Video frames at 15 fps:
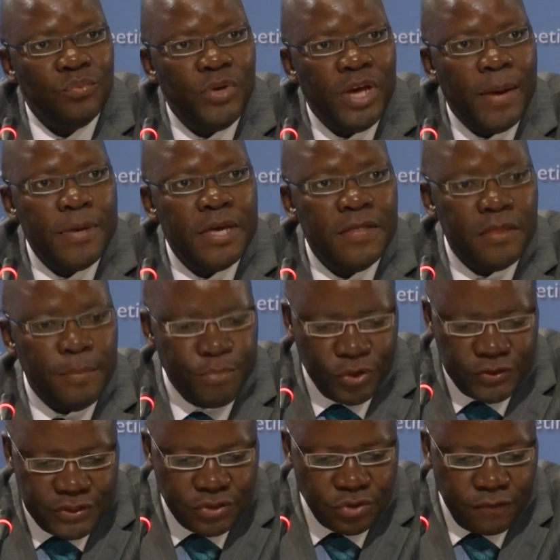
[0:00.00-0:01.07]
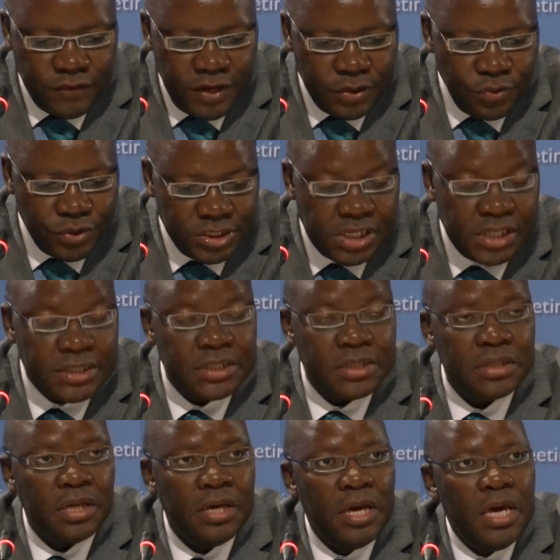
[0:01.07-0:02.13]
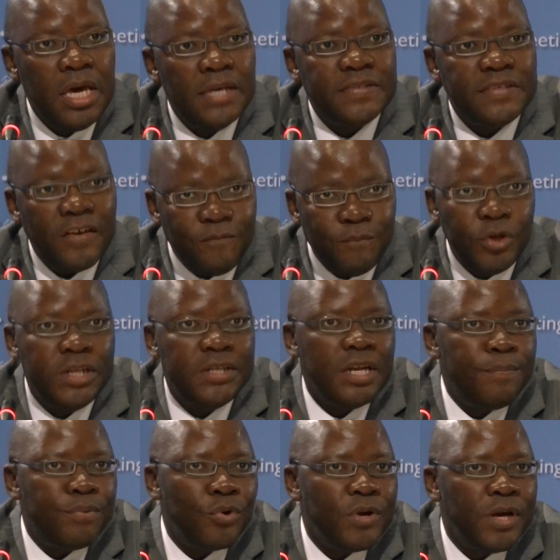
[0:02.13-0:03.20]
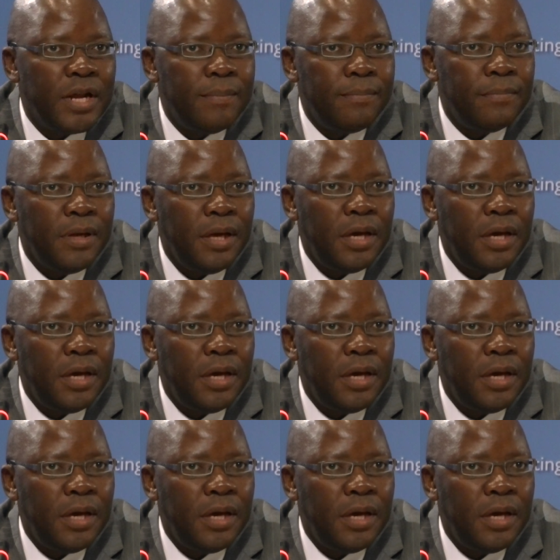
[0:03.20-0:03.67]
We are in the process of negotiating a staff monitor program